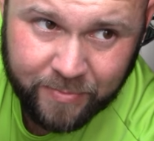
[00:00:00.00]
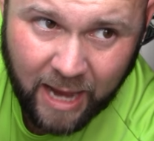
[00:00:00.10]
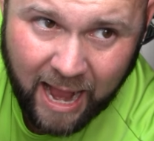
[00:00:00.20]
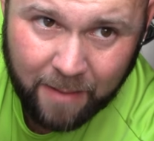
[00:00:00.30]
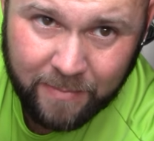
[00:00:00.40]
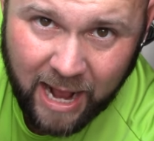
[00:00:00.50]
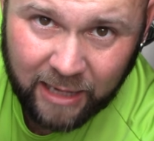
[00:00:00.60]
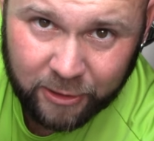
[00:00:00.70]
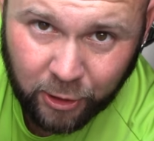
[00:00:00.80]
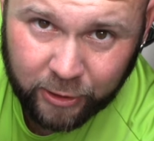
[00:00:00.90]
I'm
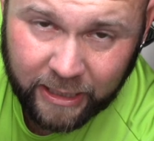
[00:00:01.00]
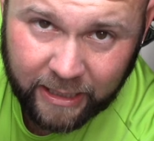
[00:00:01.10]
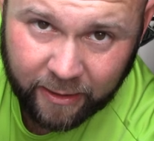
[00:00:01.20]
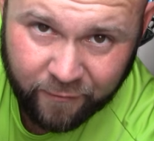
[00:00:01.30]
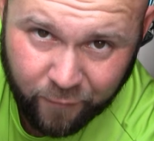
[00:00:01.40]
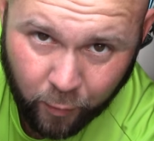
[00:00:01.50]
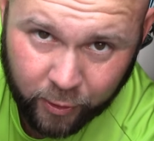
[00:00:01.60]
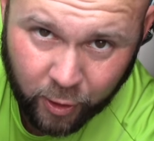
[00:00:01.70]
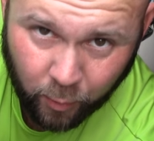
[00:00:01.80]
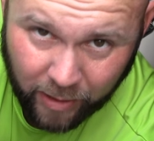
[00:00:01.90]
not looking for
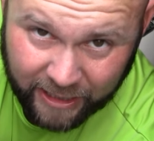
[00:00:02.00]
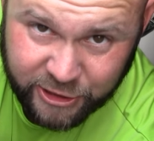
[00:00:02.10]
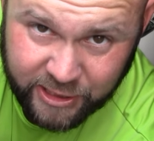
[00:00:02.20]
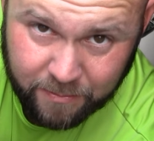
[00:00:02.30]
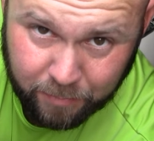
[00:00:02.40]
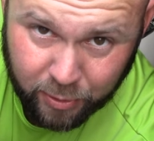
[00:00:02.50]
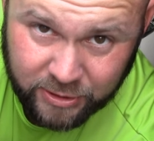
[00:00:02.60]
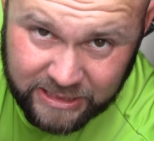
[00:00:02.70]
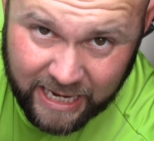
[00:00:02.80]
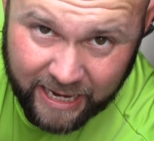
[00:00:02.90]
correction per
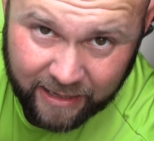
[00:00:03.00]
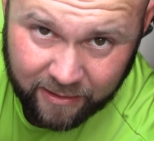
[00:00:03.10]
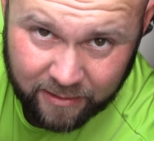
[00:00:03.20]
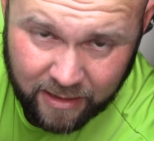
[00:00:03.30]
se.